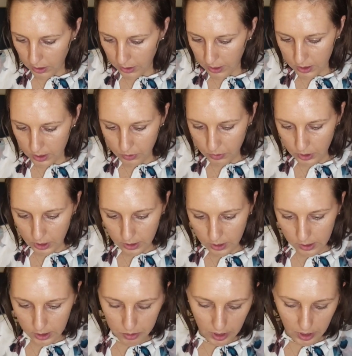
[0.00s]
This one
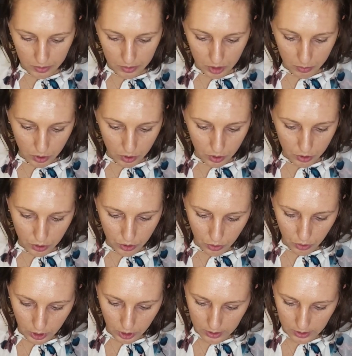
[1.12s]
is susceptible
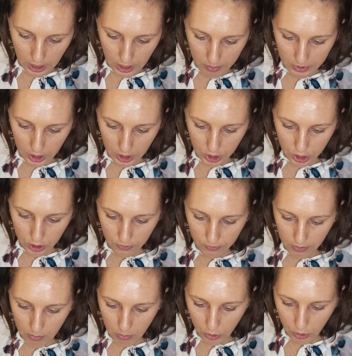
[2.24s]
to contamination
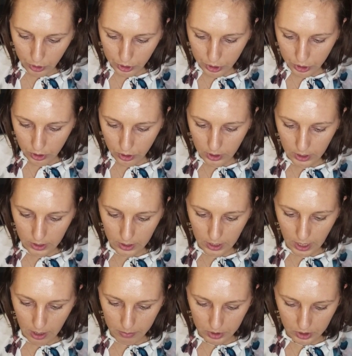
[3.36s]
from moisture in
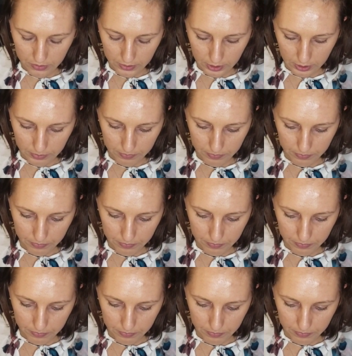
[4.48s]
the atmosphere.